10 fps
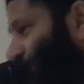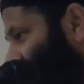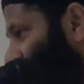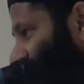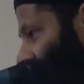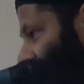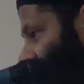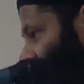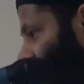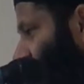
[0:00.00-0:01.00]
looks.
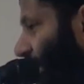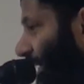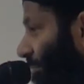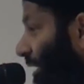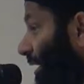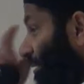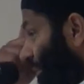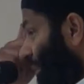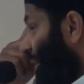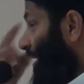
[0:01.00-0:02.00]
The hikmah
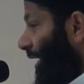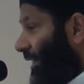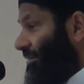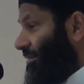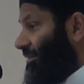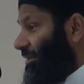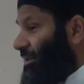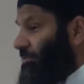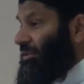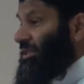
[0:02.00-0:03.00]
ilmiyah he has.
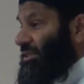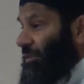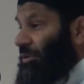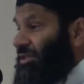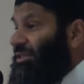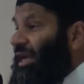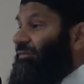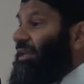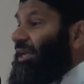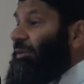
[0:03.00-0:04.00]
But does that person
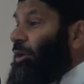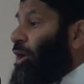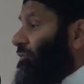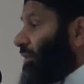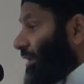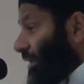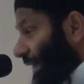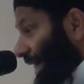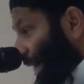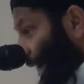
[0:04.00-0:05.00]
have the hikmah of the
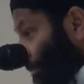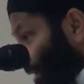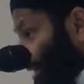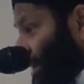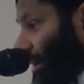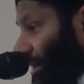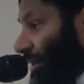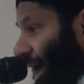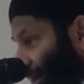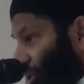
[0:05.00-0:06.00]
amaliyah,
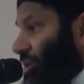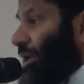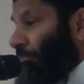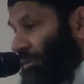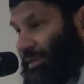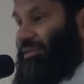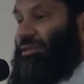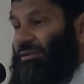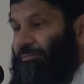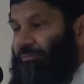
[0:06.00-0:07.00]
the action,
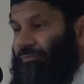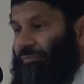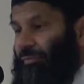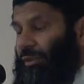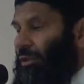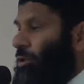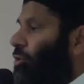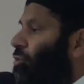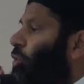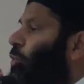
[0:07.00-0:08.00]
implementing?
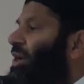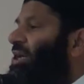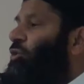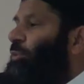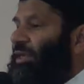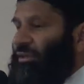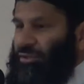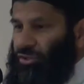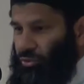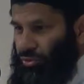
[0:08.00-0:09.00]
So where do we get
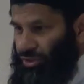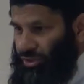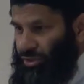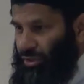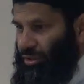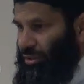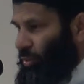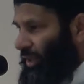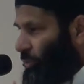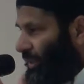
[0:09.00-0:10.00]
the source?
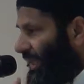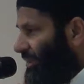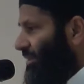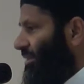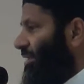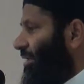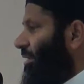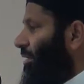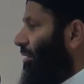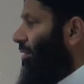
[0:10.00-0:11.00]
Where do we get this
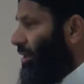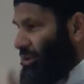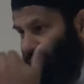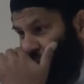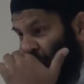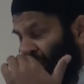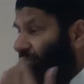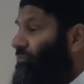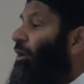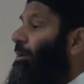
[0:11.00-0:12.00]
knowledge of
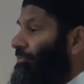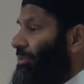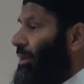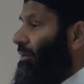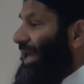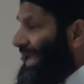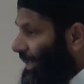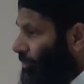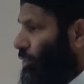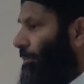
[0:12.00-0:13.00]
wisdom from? Or
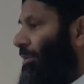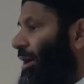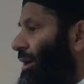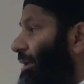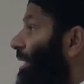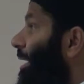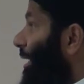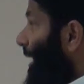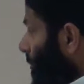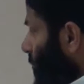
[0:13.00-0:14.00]
how to apply and
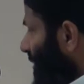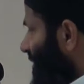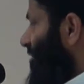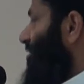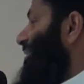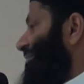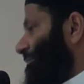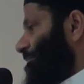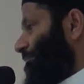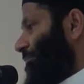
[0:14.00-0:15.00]
how to extract